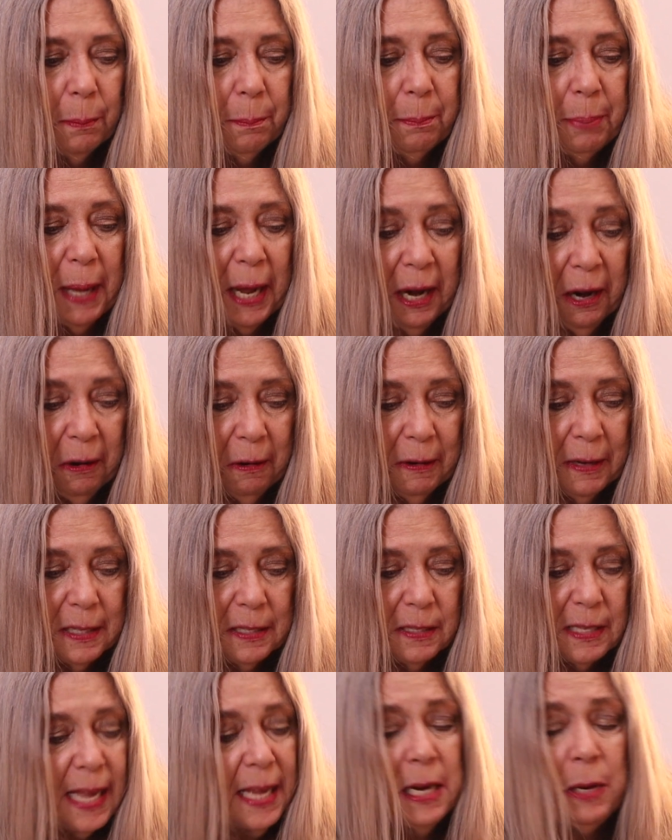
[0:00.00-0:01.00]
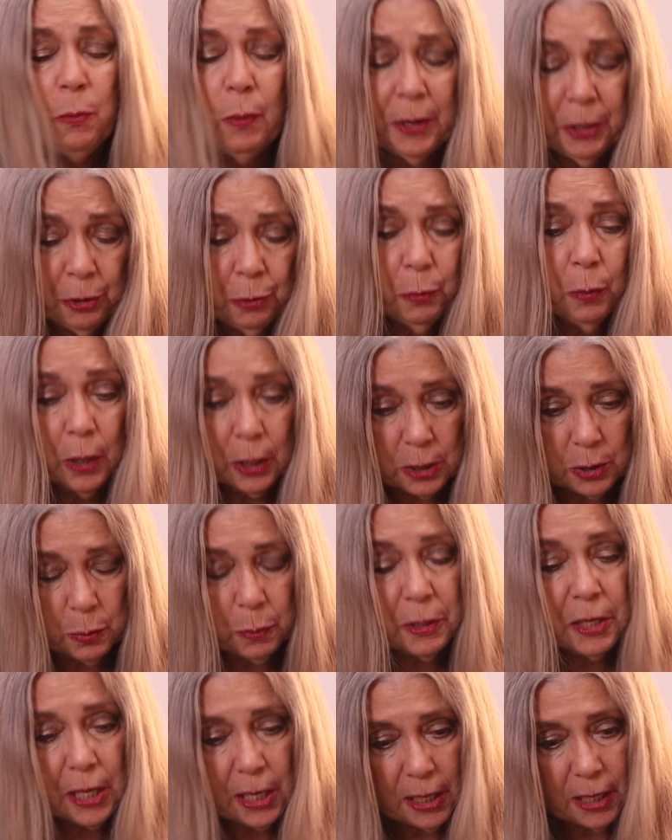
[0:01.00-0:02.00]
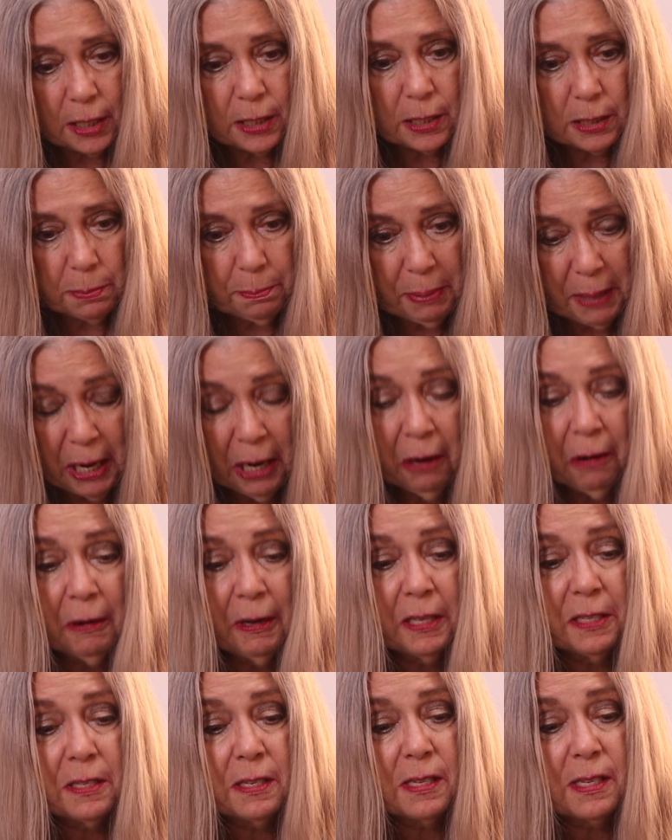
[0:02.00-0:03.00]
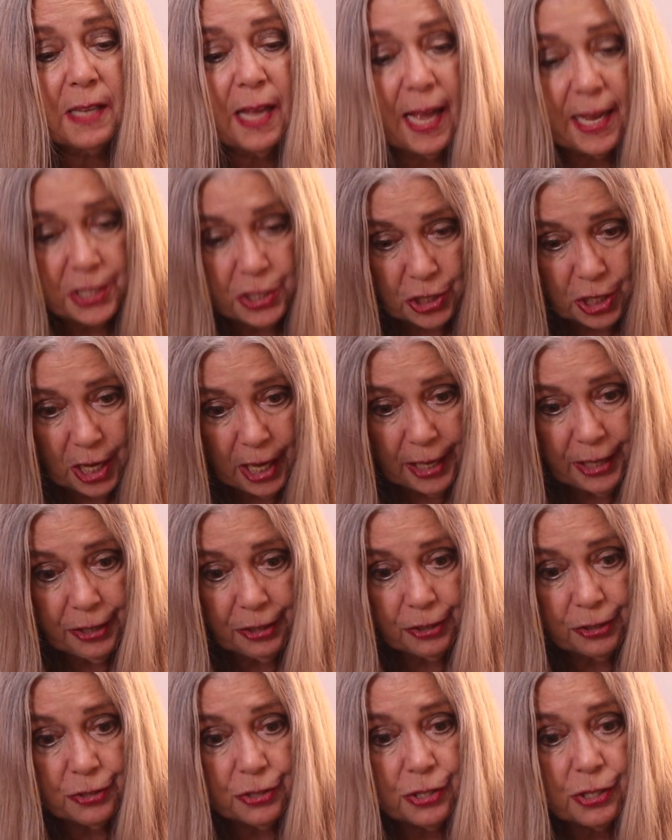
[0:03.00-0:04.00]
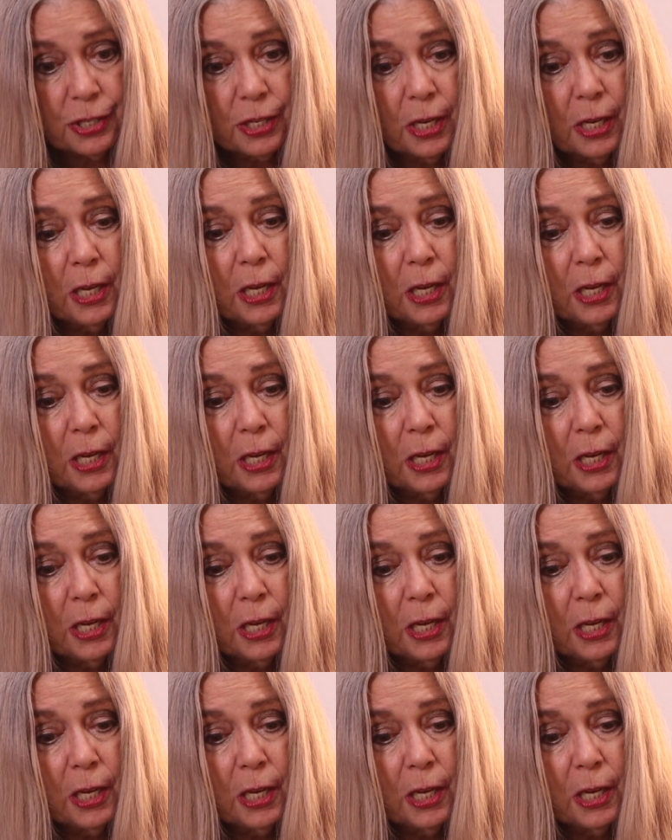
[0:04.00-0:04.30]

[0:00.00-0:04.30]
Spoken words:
parents, anyone who works with kids, parents, educators,